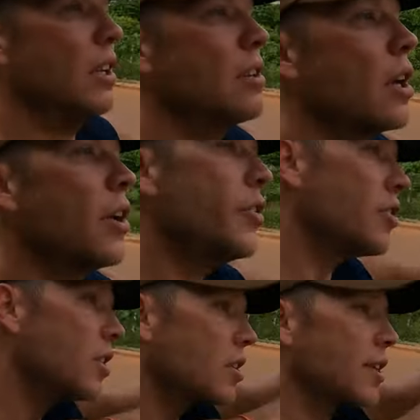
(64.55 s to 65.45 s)
and the
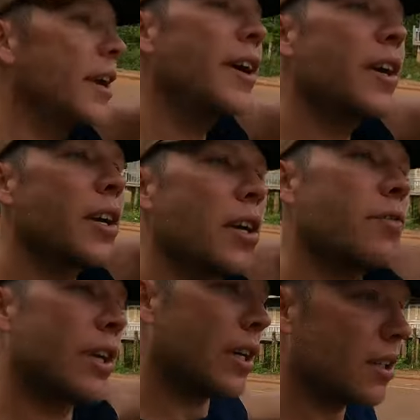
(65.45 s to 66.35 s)
underneath area
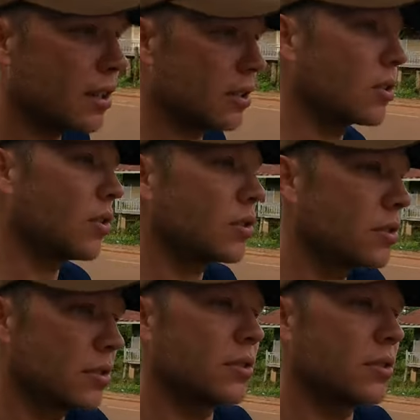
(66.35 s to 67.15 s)
of that is called